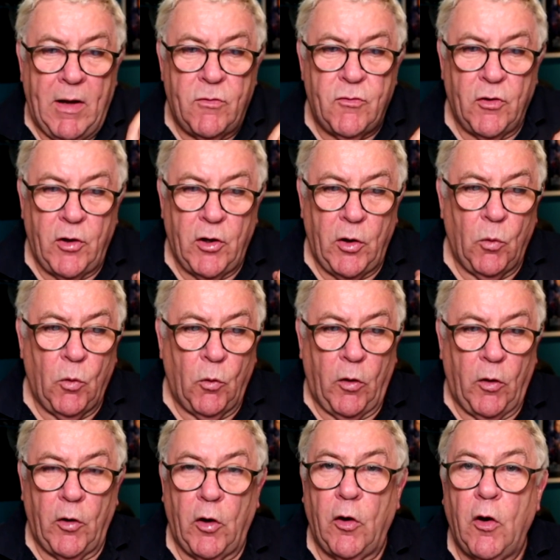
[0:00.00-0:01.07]
better to do
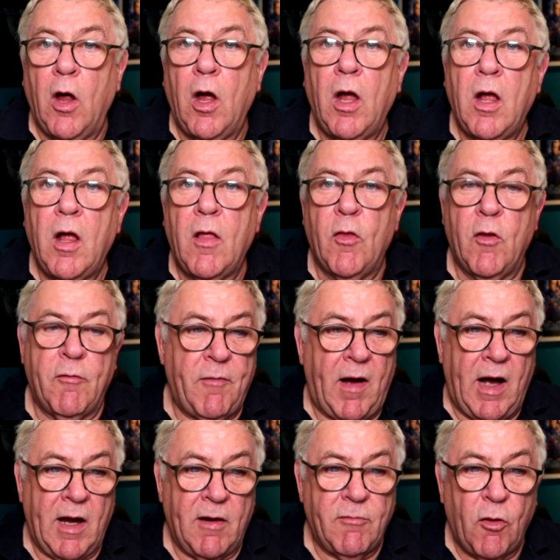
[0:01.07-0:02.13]
other than the
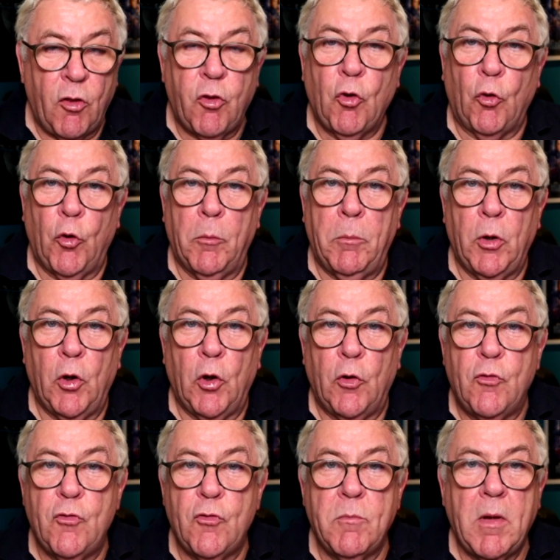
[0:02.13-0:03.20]
5
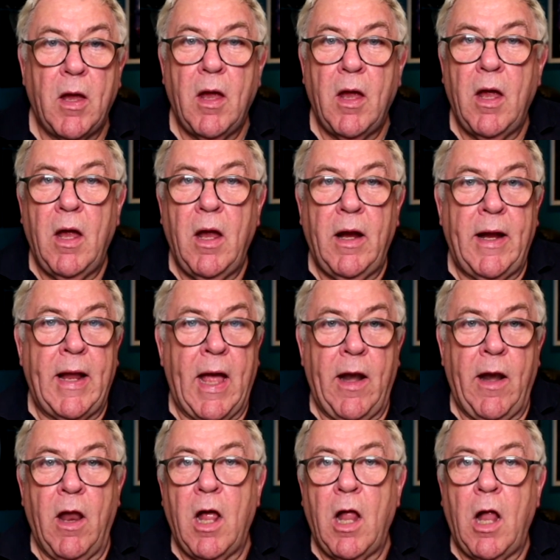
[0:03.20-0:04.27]
Thunderbirds.
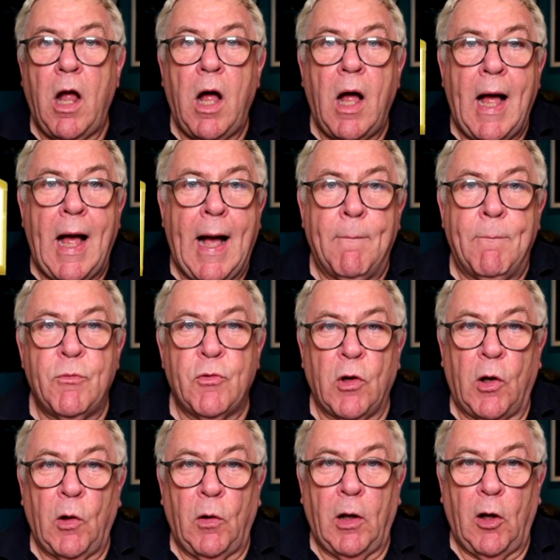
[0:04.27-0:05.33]
Again,
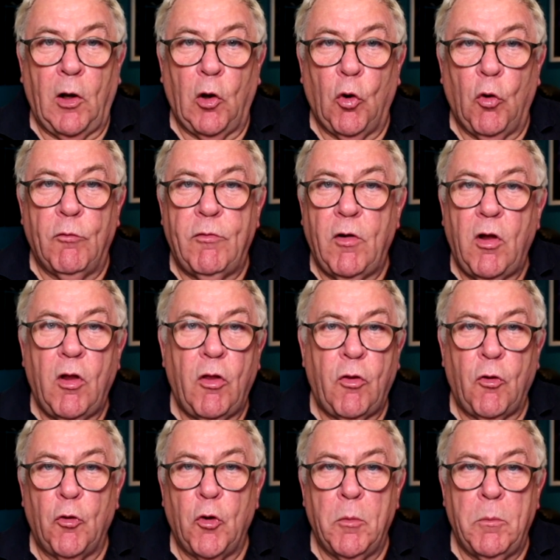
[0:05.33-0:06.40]
absolutely love
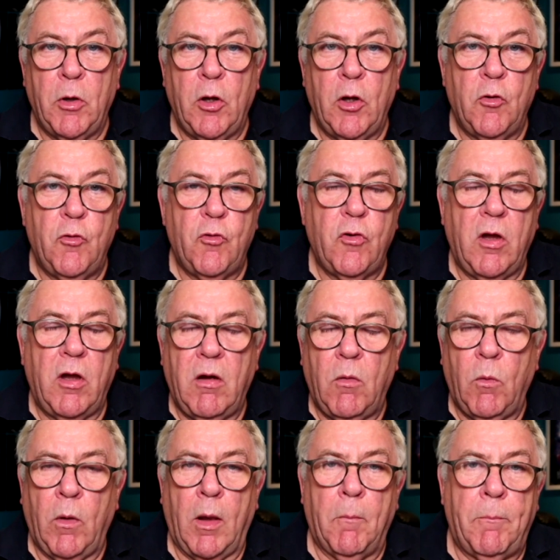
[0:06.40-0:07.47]
Thunderbirds,
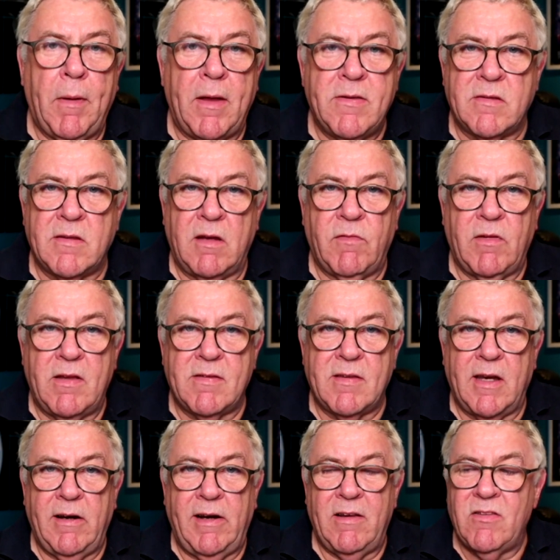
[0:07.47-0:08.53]
one of the best TV
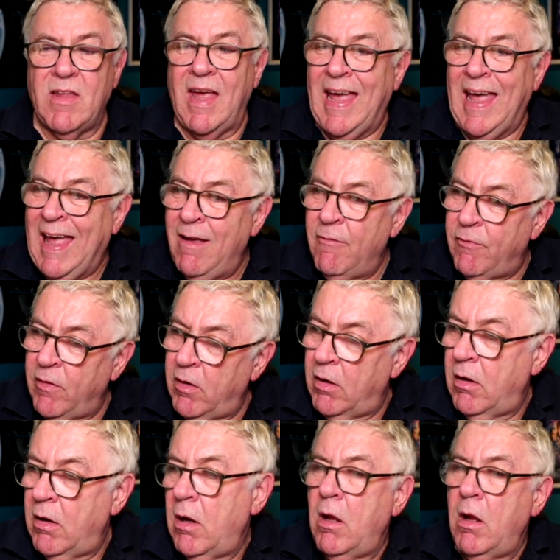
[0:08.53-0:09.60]
series ever,
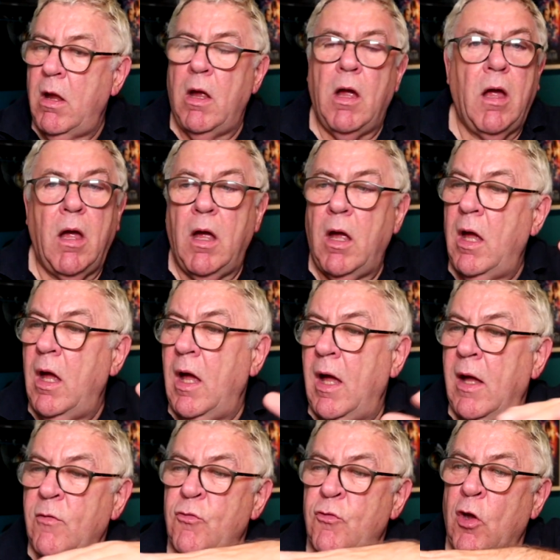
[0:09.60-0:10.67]

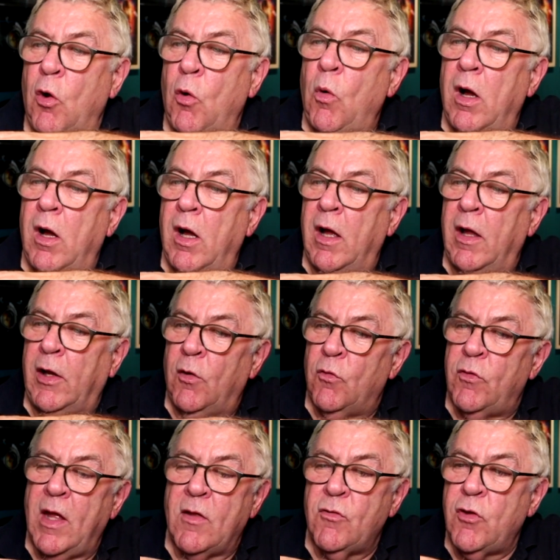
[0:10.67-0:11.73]
so I
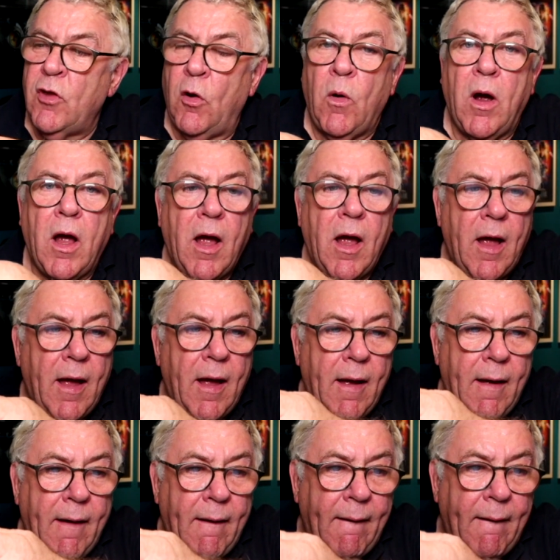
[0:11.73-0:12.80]
use that. So
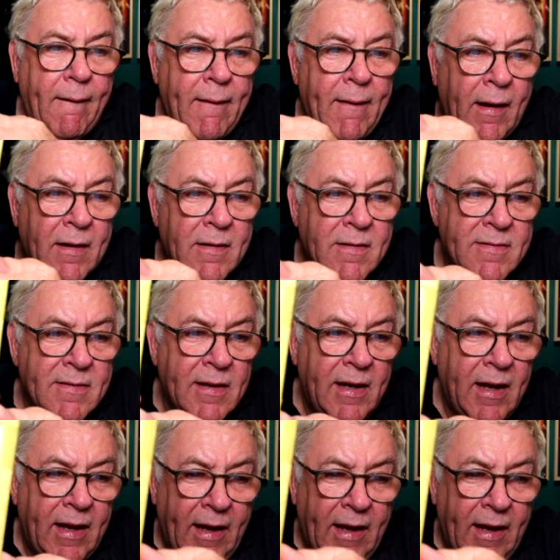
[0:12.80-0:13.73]
you can see